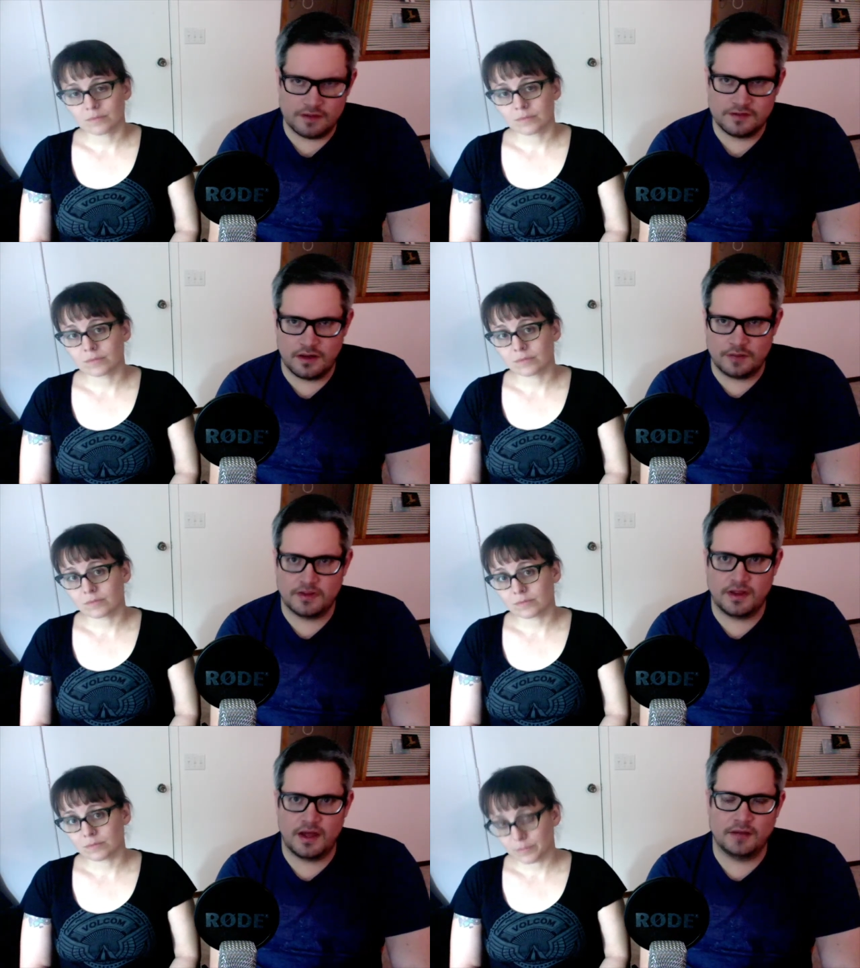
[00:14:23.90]
Speaker 1: harm to the
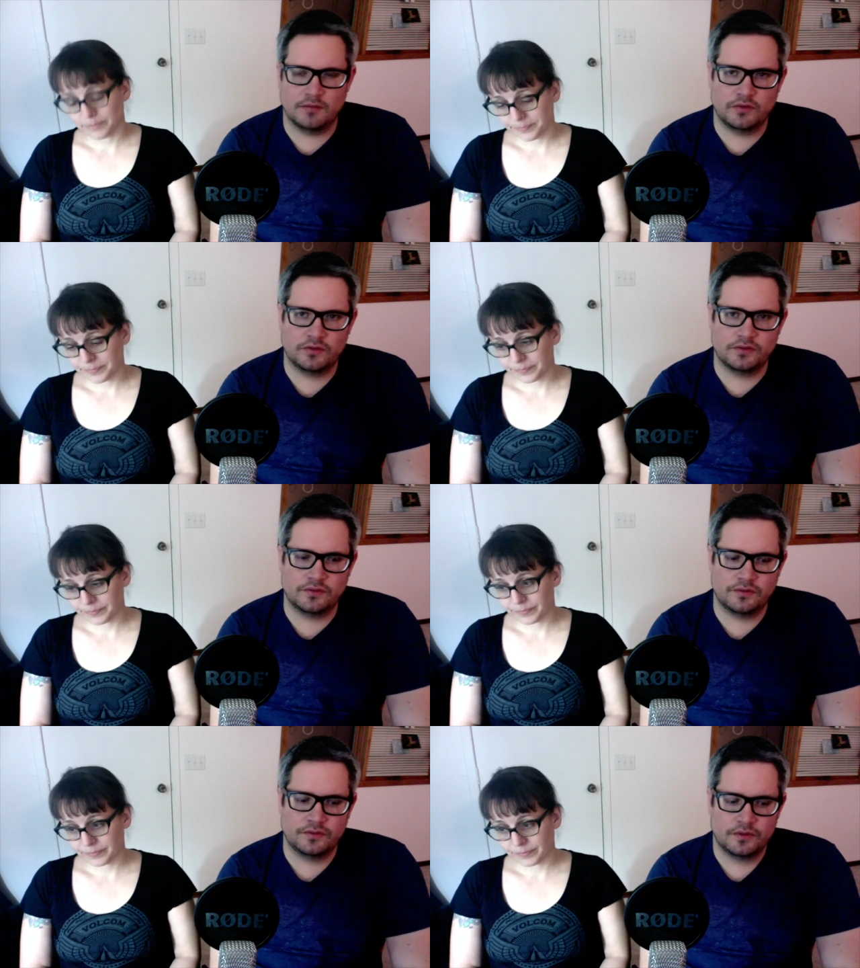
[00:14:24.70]
animals,
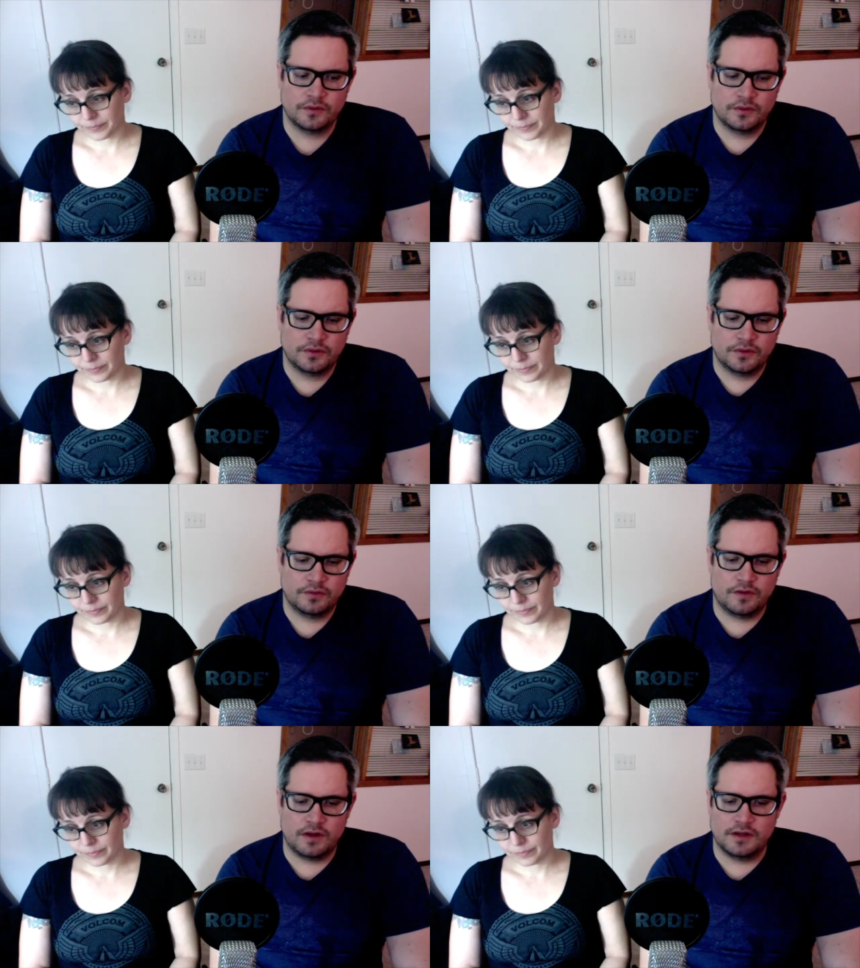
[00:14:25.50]
and
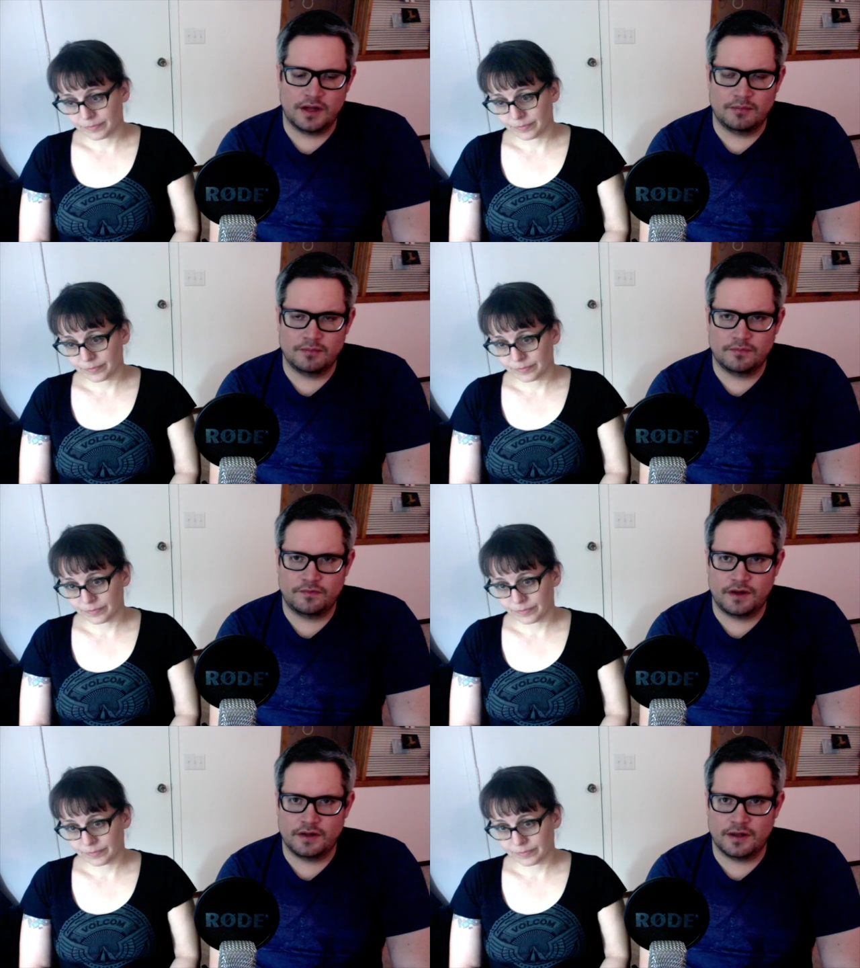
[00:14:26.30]
find that
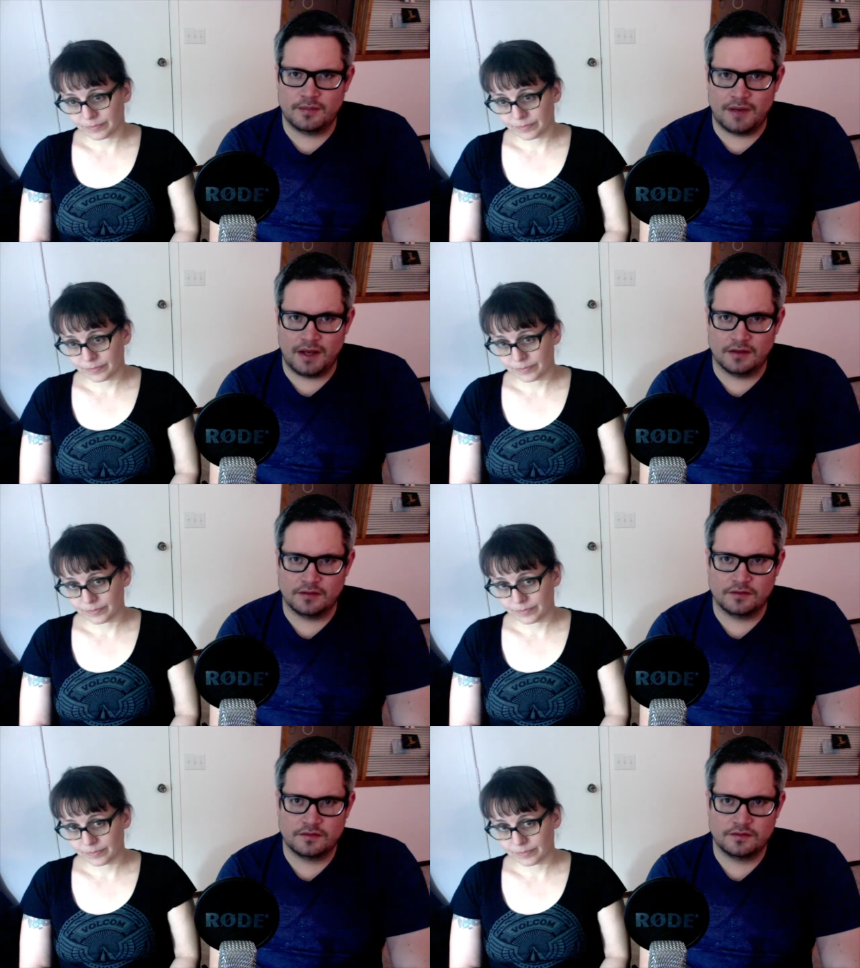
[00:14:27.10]
find that
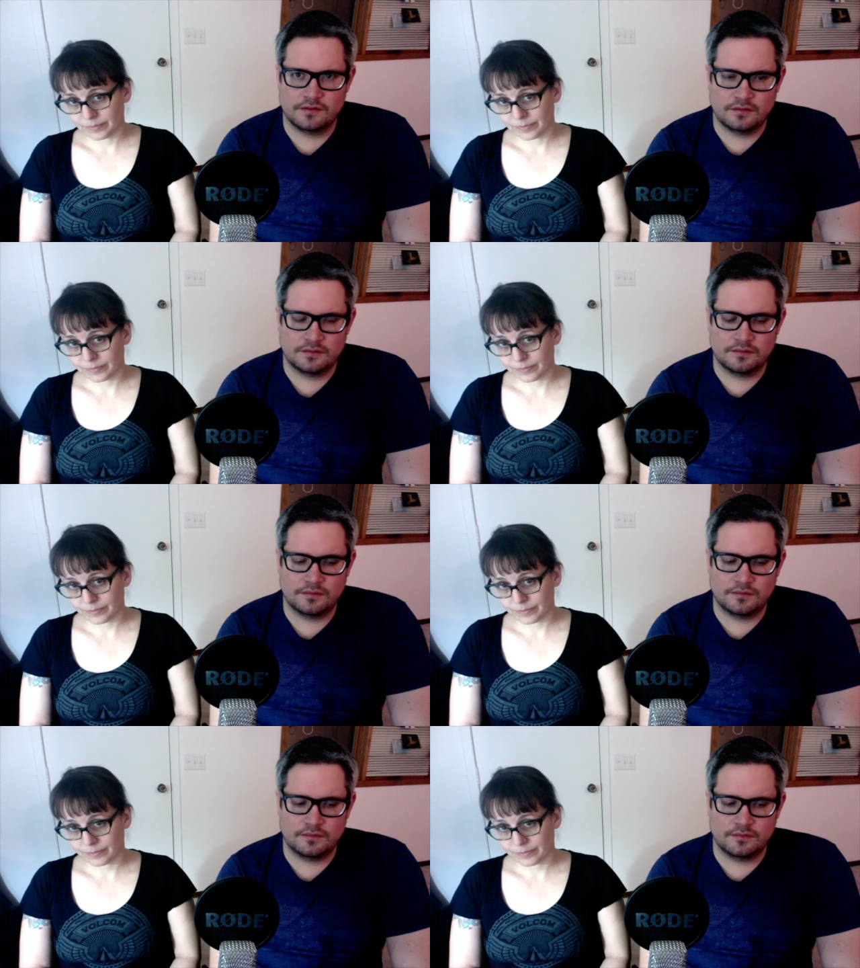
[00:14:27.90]
balance.
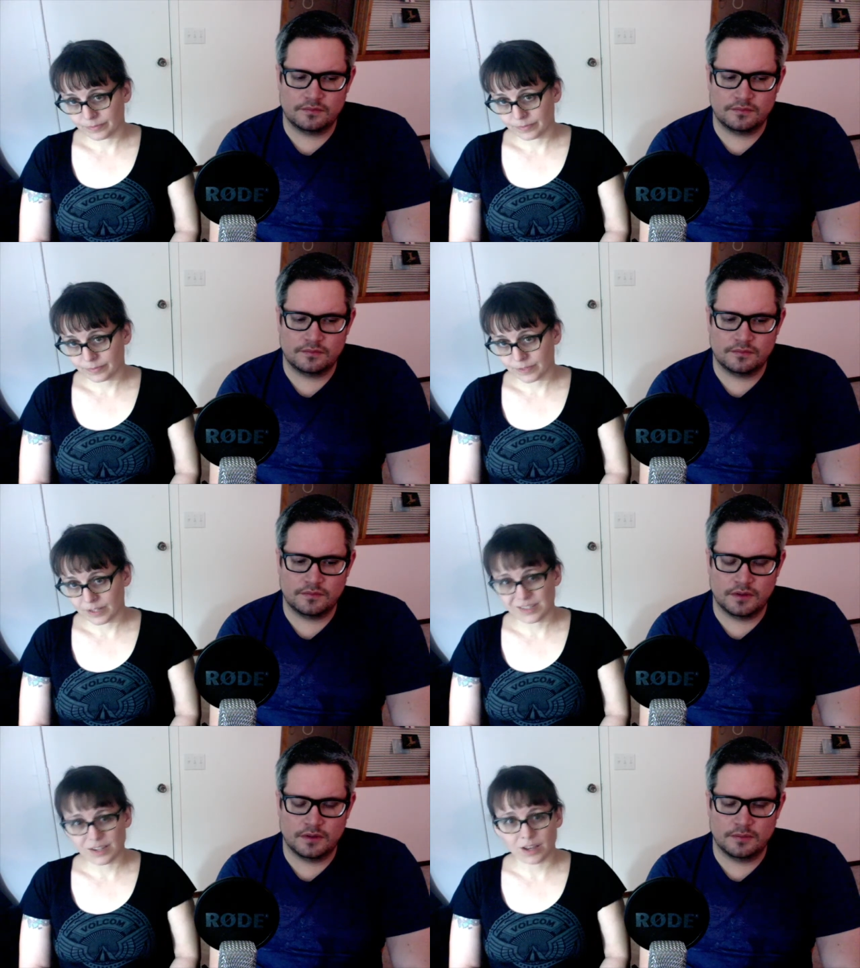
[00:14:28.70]

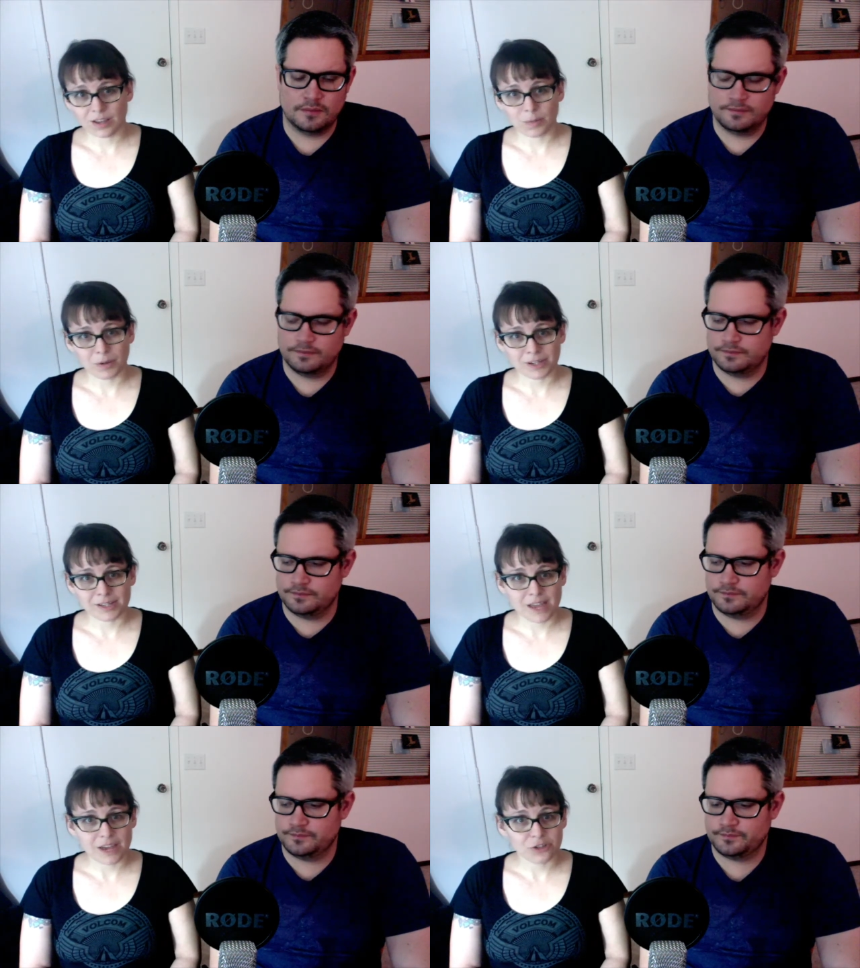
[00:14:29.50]
It's um, all about
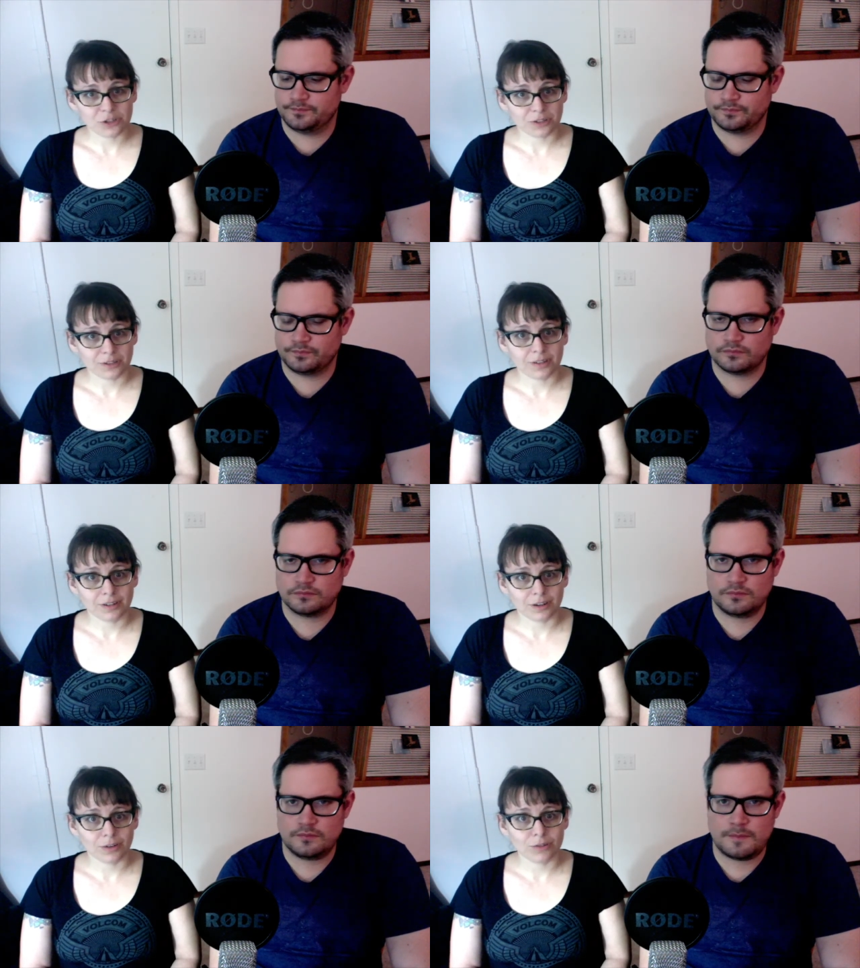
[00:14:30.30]
Speaker 2: intention, you
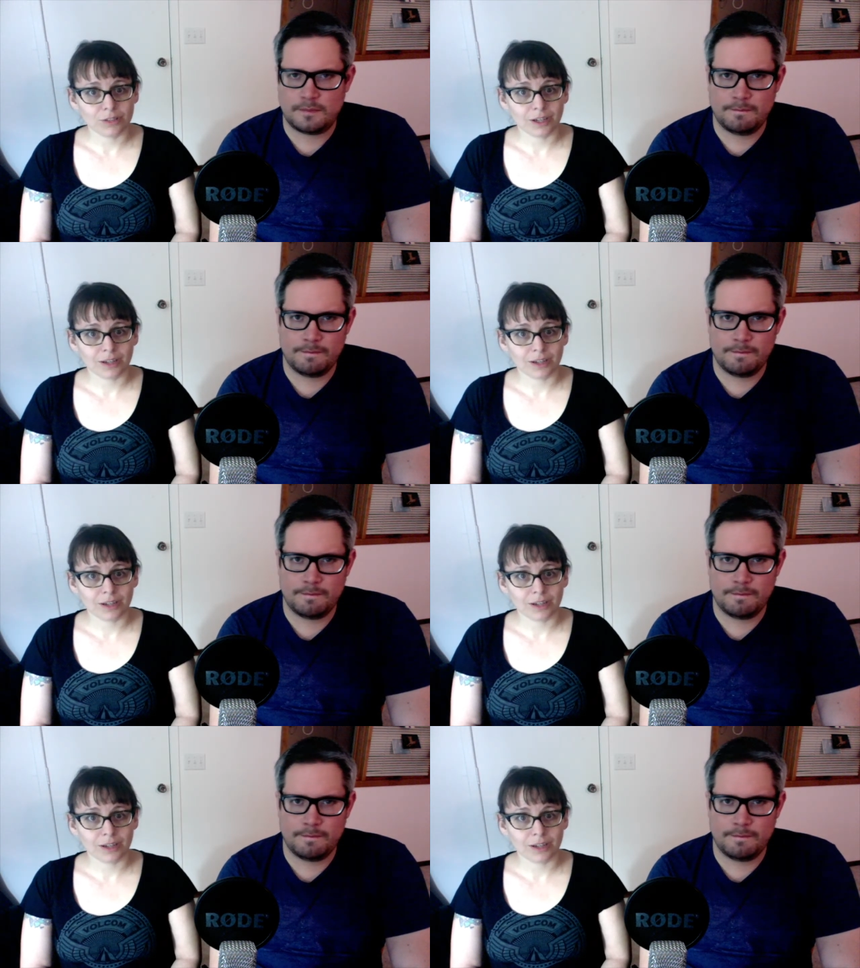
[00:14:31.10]
know, like.